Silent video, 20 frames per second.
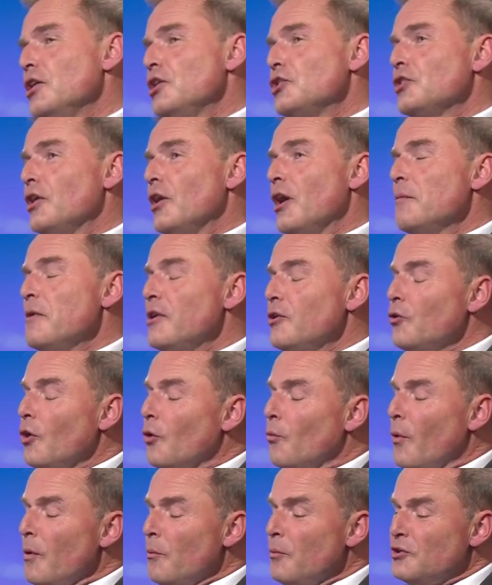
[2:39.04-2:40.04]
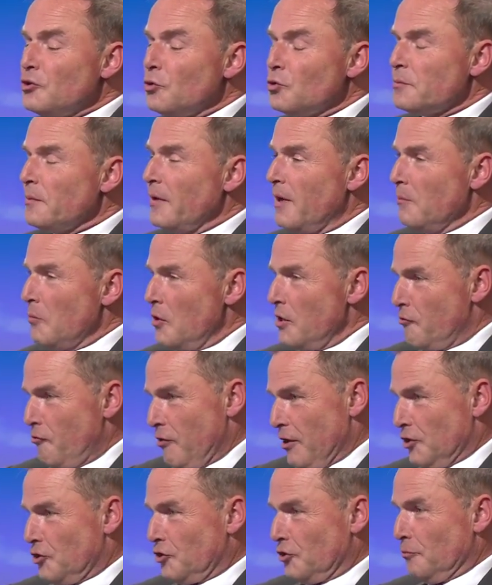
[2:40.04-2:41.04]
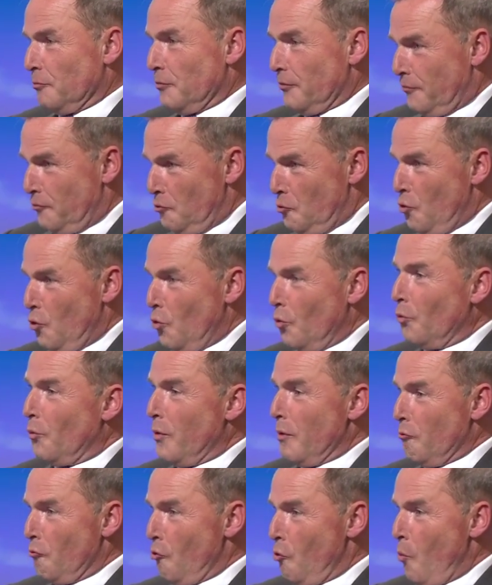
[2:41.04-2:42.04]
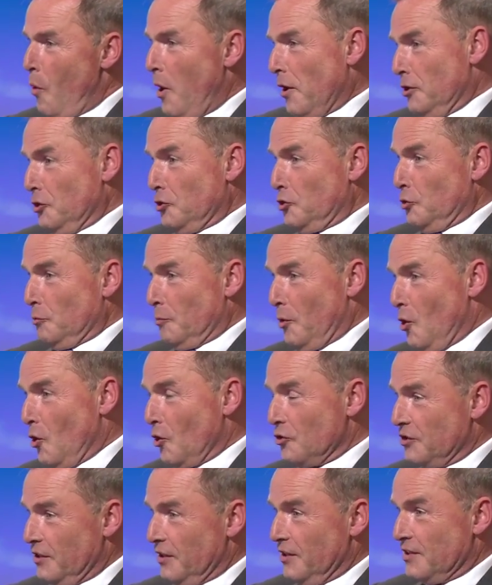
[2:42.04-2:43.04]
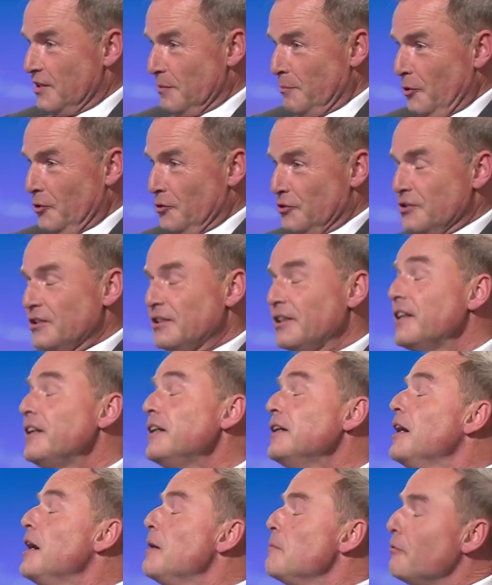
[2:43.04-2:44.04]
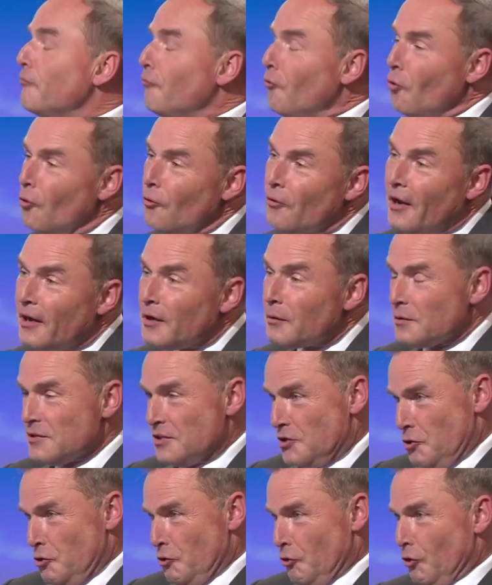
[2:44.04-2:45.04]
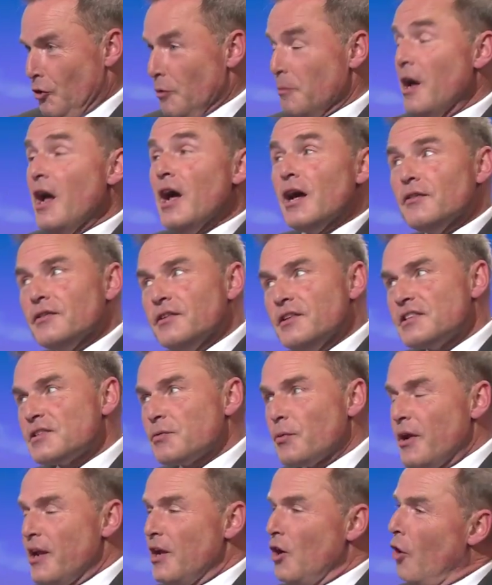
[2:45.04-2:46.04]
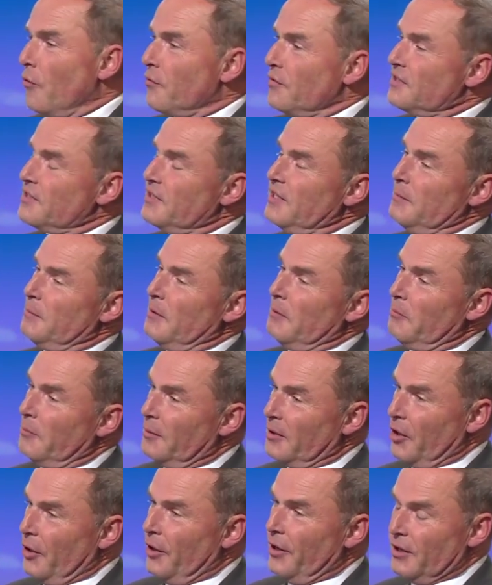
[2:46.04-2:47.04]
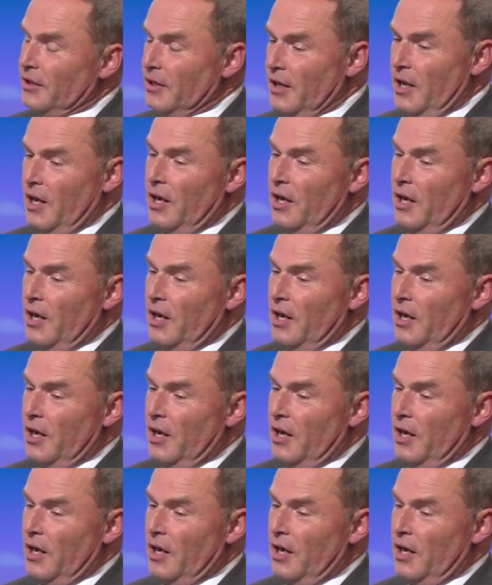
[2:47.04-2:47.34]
Yeah, I mean, you know, when we talked about migration before, we were a one-issue party, supposedly. Before that, it was Europe. This week, obviously, people have been going,